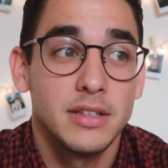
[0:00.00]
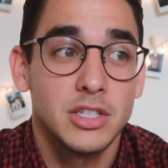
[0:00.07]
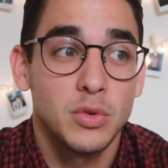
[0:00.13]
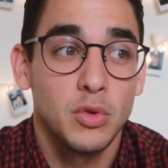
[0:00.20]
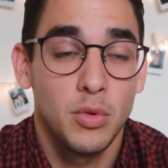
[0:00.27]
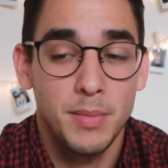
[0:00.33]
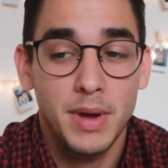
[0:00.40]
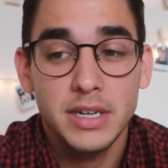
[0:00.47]
so
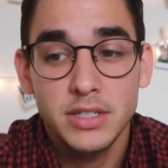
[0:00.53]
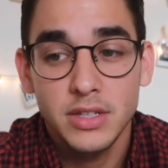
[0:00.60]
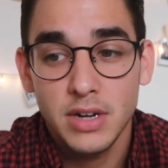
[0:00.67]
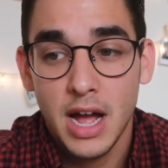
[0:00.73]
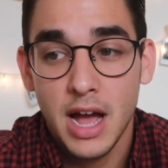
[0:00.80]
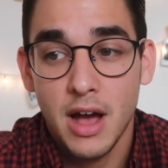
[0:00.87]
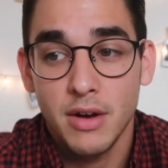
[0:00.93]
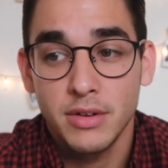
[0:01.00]
we went back to their
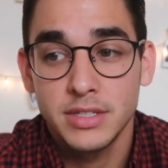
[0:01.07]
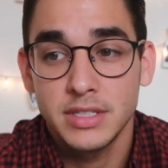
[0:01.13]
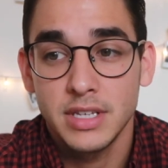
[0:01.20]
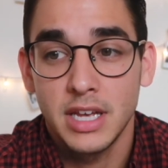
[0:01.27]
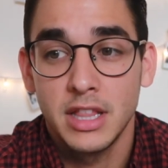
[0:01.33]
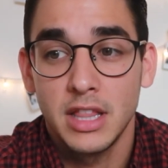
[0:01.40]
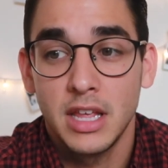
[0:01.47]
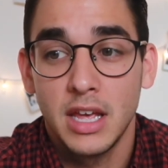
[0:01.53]
house,
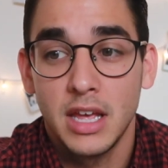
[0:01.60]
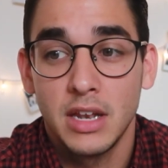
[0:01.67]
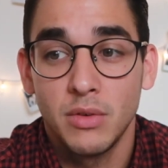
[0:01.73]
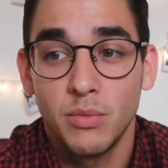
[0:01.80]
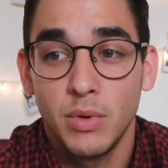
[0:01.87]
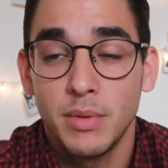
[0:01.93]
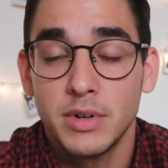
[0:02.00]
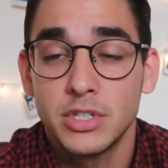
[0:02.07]
and
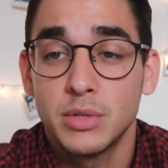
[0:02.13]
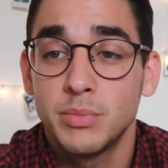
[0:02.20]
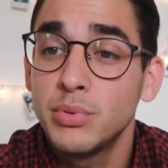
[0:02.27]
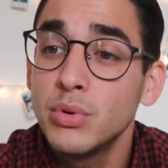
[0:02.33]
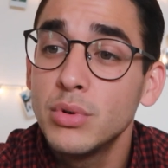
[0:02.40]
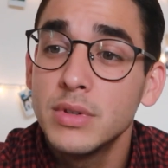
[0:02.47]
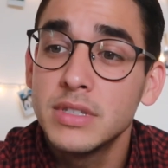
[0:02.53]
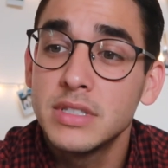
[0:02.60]
then we went to the
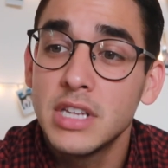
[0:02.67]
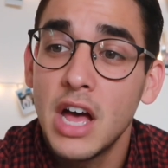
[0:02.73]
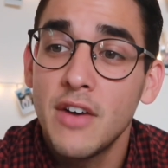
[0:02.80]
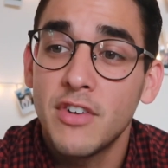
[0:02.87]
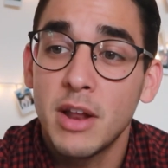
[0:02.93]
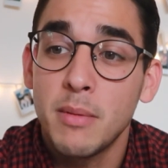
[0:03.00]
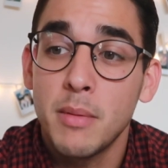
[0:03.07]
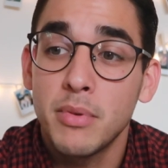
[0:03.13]
pool and stuff.
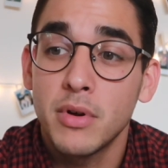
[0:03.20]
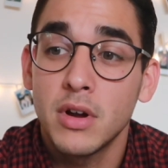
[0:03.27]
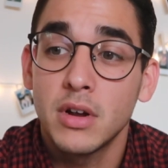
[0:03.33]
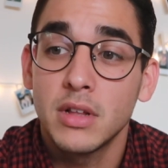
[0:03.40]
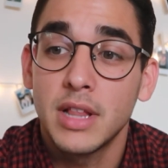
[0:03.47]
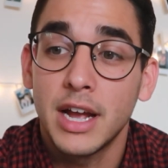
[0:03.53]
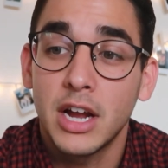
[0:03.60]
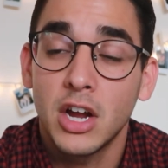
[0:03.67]
And I remember
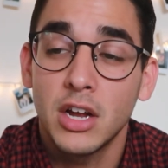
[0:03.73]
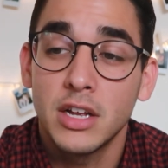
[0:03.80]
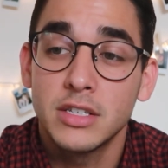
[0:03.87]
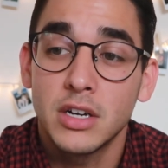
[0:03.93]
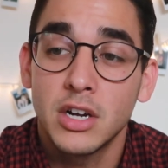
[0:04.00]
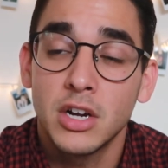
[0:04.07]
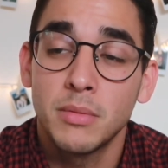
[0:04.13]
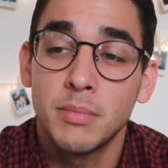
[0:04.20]
like
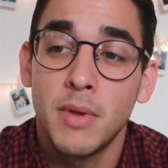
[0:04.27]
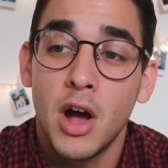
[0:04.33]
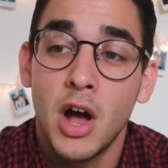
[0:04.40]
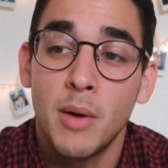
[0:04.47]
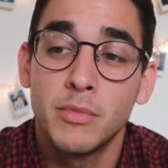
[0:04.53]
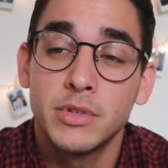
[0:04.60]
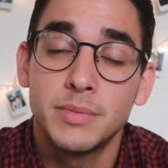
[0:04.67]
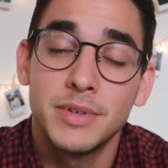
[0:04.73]
her
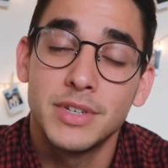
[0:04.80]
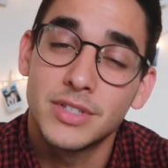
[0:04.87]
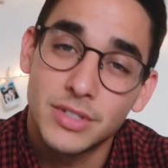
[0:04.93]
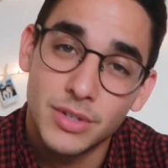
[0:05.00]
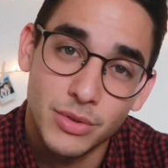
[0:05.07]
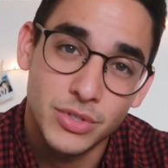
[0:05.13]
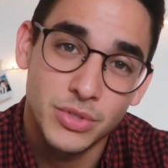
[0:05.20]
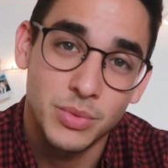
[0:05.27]
mom was being
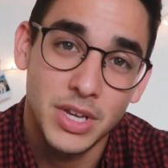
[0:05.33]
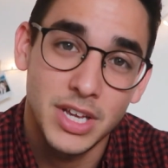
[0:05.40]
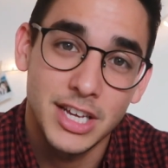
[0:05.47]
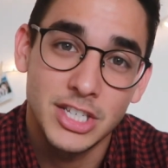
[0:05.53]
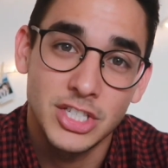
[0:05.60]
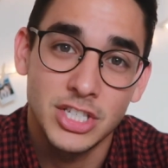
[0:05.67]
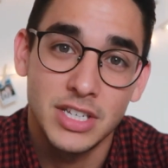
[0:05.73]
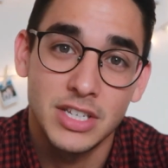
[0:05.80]
so sweet,
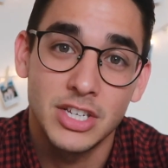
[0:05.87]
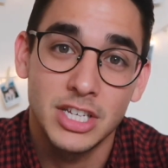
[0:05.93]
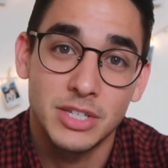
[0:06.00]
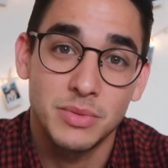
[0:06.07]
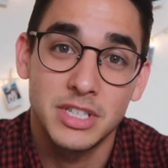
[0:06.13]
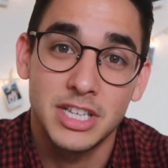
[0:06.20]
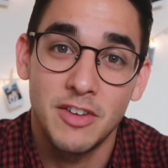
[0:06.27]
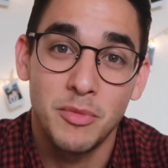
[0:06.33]
and she just
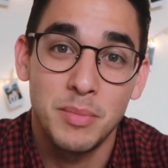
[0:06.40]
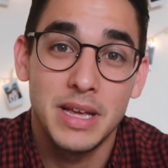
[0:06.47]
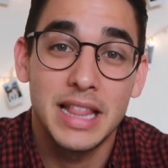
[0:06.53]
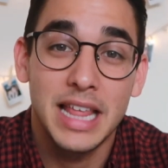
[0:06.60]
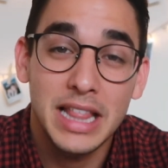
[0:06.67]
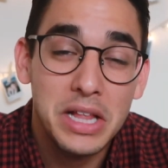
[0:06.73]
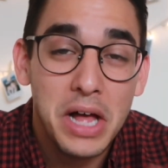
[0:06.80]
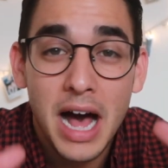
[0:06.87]
was giving me
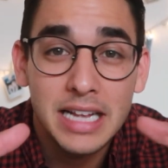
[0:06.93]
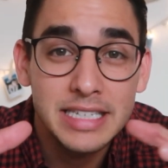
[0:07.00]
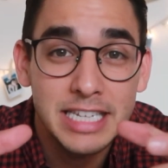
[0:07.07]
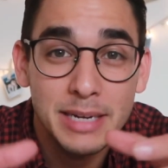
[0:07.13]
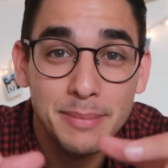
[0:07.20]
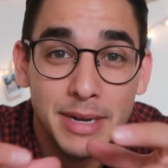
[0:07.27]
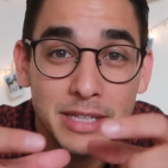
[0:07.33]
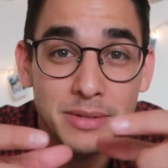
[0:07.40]
like little hot
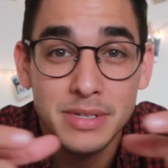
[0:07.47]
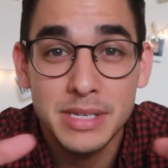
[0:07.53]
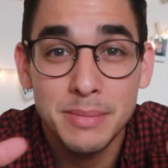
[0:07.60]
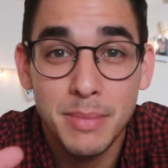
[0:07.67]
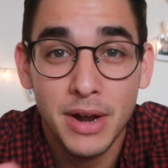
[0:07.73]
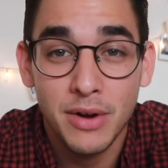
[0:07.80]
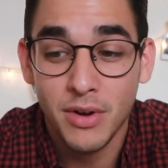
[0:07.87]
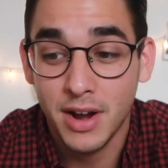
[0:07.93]
dog buns with some
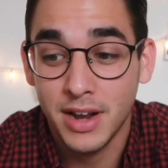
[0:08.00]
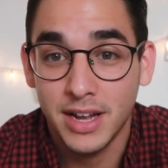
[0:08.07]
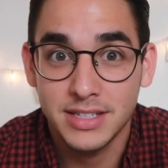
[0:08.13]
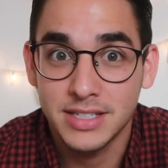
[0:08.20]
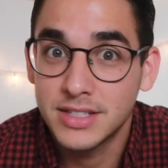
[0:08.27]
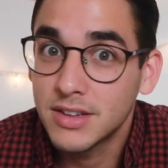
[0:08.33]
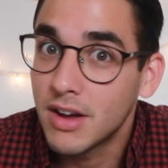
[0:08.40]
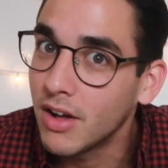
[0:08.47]
butter on it because
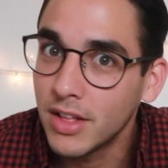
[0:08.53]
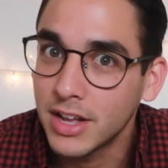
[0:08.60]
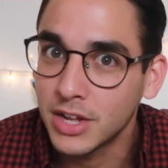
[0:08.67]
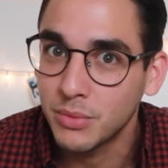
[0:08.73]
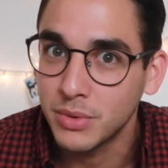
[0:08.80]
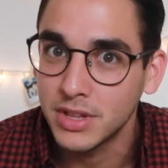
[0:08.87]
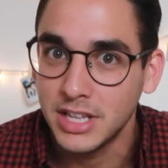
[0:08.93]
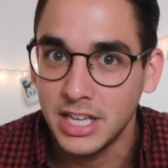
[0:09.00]
that's all I
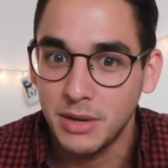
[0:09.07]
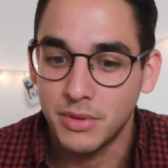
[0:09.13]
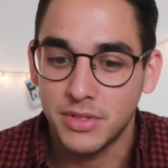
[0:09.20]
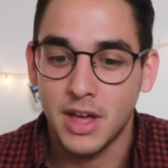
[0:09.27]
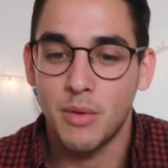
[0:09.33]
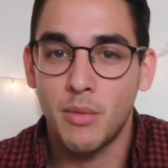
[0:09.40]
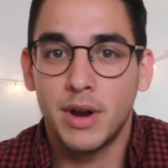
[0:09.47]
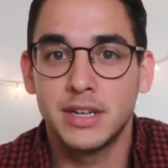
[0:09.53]
could really eat
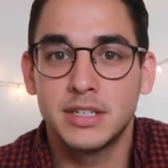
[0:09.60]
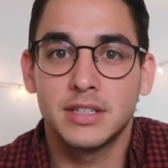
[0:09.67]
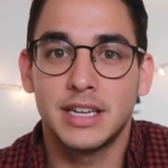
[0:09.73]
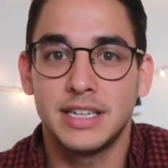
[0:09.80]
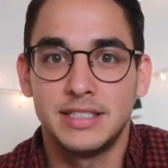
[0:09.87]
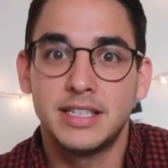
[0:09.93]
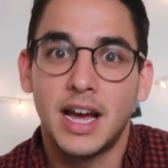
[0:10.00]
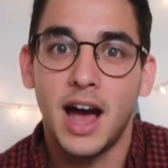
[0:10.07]
without wanting to
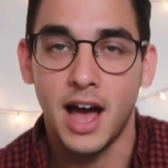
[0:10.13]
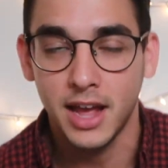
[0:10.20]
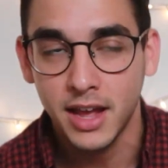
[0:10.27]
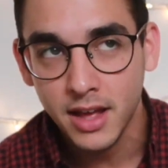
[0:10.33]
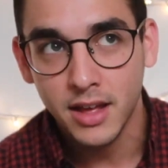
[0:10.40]
like die.